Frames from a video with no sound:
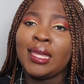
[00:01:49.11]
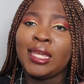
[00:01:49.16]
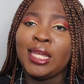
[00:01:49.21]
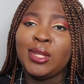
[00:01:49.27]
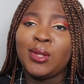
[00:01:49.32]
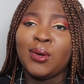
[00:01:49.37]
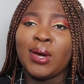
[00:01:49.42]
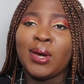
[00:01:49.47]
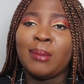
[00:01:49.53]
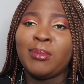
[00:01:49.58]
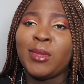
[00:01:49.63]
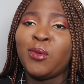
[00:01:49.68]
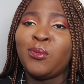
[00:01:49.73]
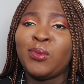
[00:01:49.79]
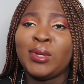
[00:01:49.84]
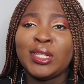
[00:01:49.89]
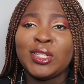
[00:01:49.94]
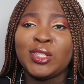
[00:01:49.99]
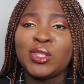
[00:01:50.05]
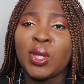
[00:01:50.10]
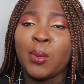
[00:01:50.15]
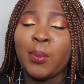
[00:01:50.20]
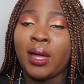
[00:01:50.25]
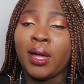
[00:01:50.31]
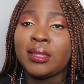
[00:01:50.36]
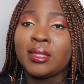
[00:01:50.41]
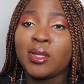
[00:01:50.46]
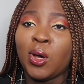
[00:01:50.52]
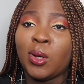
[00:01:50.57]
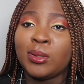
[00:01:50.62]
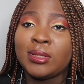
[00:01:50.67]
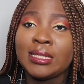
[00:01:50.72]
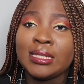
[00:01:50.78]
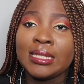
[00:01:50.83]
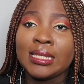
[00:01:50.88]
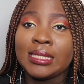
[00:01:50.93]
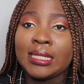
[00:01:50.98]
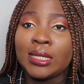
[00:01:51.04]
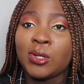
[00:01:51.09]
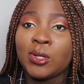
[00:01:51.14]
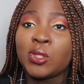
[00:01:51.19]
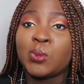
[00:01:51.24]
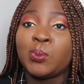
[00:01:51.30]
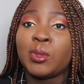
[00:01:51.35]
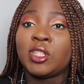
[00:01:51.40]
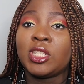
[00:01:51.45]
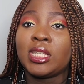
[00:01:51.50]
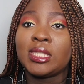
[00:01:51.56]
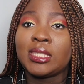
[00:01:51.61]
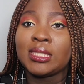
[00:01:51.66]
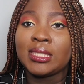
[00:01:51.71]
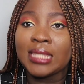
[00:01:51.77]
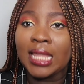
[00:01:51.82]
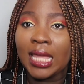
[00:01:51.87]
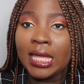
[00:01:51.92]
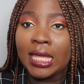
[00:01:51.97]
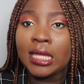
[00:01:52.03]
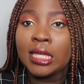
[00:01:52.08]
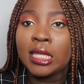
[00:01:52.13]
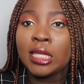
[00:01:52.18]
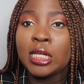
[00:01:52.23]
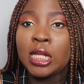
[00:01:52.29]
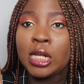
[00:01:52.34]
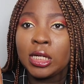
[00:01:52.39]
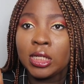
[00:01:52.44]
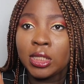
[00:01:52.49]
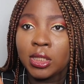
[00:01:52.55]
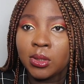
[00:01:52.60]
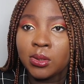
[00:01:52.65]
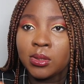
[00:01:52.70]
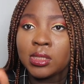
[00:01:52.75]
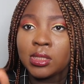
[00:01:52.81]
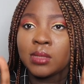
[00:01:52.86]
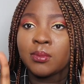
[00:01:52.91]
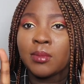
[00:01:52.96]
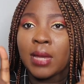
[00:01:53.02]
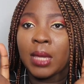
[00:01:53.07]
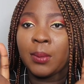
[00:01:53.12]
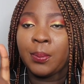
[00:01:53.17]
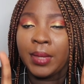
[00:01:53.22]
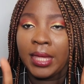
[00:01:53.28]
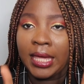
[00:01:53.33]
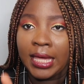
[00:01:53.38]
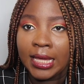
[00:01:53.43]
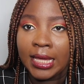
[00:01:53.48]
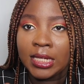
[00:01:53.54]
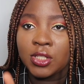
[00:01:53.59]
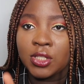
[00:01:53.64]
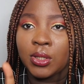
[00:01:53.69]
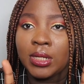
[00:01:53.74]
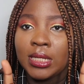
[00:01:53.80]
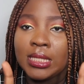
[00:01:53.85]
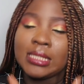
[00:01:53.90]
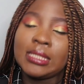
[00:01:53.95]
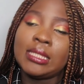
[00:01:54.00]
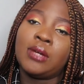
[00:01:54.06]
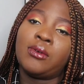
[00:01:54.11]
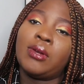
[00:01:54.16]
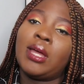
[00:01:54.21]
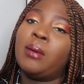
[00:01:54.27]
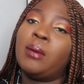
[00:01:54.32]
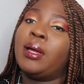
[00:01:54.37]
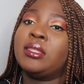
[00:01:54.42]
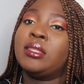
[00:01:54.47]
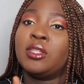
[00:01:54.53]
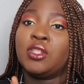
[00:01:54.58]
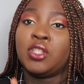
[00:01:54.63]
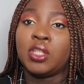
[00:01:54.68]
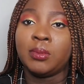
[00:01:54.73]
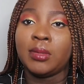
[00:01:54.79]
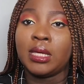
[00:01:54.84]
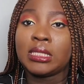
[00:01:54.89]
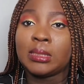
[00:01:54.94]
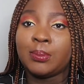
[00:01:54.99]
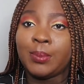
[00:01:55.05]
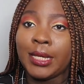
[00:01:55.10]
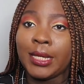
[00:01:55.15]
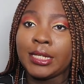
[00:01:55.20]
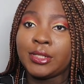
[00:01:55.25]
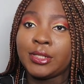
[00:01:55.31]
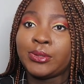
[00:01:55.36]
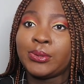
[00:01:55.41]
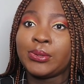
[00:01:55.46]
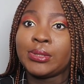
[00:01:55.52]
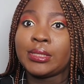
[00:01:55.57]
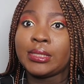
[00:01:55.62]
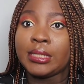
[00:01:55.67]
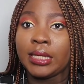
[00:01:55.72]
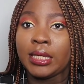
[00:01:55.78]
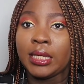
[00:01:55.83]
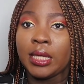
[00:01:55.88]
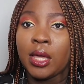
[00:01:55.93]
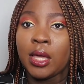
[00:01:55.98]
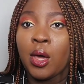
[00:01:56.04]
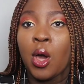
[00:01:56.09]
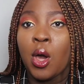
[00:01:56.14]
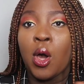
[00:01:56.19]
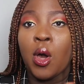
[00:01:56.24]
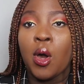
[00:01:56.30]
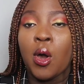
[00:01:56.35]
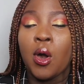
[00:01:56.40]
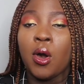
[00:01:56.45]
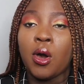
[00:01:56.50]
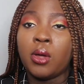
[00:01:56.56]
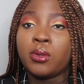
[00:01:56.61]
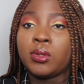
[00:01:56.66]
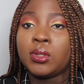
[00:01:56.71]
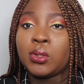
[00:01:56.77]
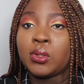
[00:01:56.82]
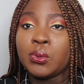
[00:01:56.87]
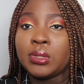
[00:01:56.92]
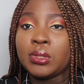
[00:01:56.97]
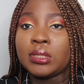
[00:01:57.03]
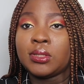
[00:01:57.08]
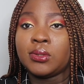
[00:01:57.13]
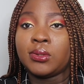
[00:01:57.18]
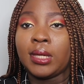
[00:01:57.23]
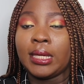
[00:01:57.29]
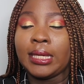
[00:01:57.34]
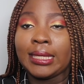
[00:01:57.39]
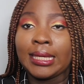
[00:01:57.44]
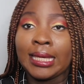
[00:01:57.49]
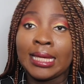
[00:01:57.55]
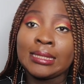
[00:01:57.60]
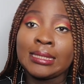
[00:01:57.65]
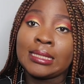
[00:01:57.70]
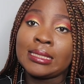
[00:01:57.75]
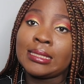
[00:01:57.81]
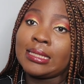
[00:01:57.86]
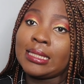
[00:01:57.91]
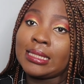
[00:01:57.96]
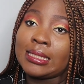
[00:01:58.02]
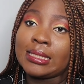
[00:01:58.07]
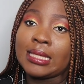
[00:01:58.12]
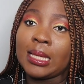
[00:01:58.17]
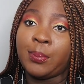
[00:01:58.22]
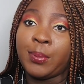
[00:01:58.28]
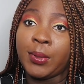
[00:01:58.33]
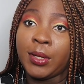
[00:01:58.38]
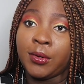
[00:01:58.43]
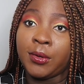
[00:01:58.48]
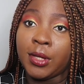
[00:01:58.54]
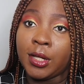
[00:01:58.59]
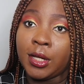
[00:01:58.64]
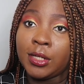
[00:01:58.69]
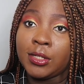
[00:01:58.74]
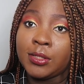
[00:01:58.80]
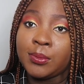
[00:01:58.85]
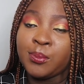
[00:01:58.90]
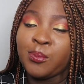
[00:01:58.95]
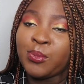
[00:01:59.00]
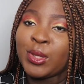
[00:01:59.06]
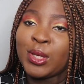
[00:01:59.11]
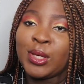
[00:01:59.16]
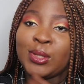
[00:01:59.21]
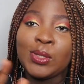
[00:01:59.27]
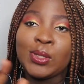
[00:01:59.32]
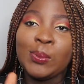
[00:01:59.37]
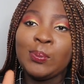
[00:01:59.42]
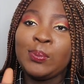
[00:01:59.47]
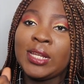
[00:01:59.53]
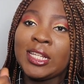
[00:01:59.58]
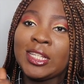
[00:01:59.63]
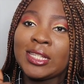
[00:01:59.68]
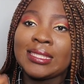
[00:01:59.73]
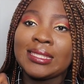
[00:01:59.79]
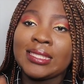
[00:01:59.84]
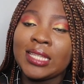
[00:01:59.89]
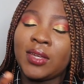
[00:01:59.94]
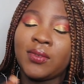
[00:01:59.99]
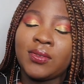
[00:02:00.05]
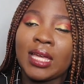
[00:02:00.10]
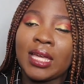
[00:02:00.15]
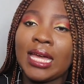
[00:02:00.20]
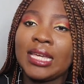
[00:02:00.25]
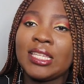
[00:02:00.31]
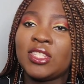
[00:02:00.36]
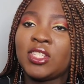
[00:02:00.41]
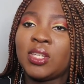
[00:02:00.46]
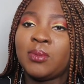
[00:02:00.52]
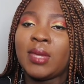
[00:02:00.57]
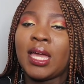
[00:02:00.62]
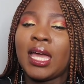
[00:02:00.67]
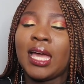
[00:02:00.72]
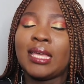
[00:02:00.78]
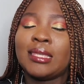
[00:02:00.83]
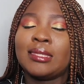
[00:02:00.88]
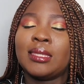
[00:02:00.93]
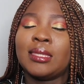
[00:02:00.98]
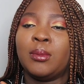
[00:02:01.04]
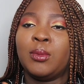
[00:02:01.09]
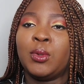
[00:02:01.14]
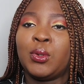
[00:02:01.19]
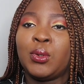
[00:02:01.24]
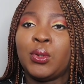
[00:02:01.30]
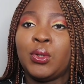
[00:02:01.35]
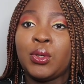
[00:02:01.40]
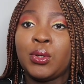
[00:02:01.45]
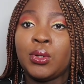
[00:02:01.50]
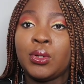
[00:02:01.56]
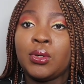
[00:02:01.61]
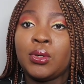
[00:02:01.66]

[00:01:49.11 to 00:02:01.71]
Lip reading: You know, I'm not really sure about all the details, but just stay glued to my page on Instagram and to Jumia's page to see all the goodies you can get this Easter period. Don't play yourself, guys. Jumia has some good